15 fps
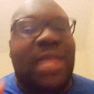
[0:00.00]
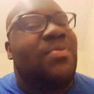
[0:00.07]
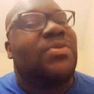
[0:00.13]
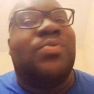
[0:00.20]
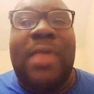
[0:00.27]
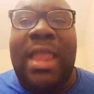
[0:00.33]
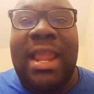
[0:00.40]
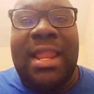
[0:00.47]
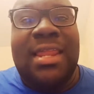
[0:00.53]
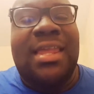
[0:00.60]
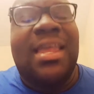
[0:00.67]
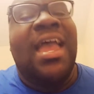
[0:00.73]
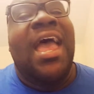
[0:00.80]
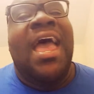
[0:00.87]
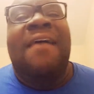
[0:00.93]
it. He was
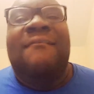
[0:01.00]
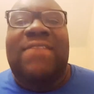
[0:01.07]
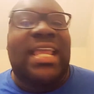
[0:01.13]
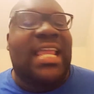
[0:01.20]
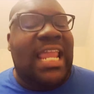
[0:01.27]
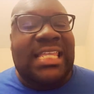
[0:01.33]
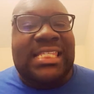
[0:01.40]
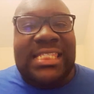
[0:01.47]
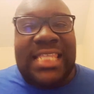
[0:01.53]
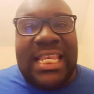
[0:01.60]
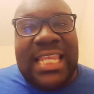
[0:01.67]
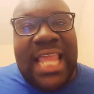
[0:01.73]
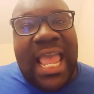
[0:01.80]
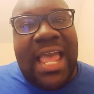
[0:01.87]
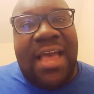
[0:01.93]
ready. Fucking they
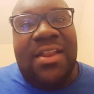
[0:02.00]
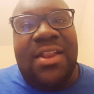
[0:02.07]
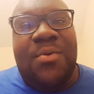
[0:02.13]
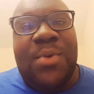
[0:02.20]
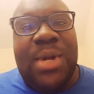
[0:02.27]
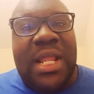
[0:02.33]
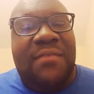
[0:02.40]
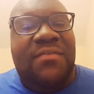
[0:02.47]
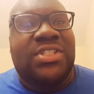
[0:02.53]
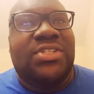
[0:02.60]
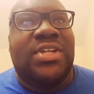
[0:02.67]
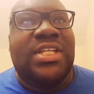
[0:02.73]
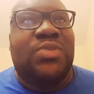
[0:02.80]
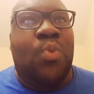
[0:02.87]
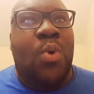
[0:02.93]
sit down or whatever.
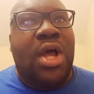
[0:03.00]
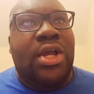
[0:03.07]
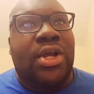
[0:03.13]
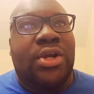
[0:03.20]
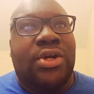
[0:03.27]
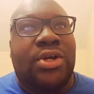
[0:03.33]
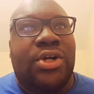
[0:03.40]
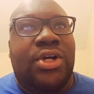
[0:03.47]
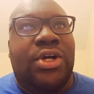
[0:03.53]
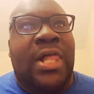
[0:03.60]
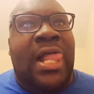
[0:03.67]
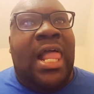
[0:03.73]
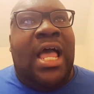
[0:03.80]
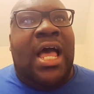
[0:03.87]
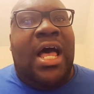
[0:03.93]
So this one
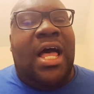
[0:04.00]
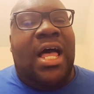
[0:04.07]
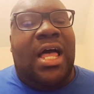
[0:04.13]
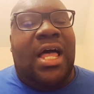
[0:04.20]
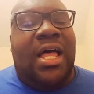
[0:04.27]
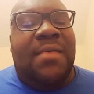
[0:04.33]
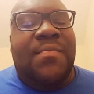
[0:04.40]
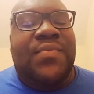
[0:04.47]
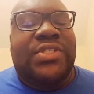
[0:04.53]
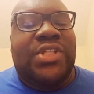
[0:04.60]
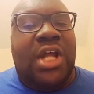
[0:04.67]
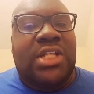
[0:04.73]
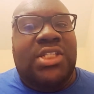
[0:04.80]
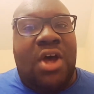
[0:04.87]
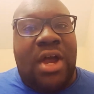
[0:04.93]
girl
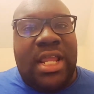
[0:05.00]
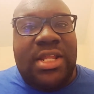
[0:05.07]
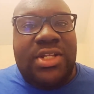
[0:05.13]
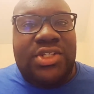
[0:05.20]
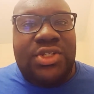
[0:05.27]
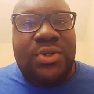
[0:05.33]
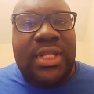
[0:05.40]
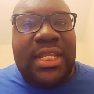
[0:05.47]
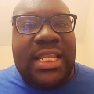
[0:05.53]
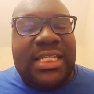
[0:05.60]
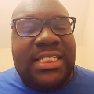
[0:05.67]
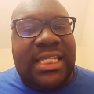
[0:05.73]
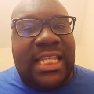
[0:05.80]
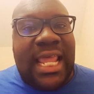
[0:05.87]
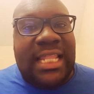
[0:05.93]
start talking to
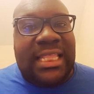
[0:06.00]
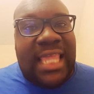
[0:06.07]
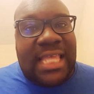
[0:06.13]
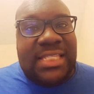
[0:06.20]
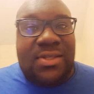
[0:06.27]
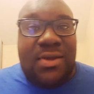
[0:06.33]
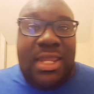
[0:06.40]
Julian and shit like that.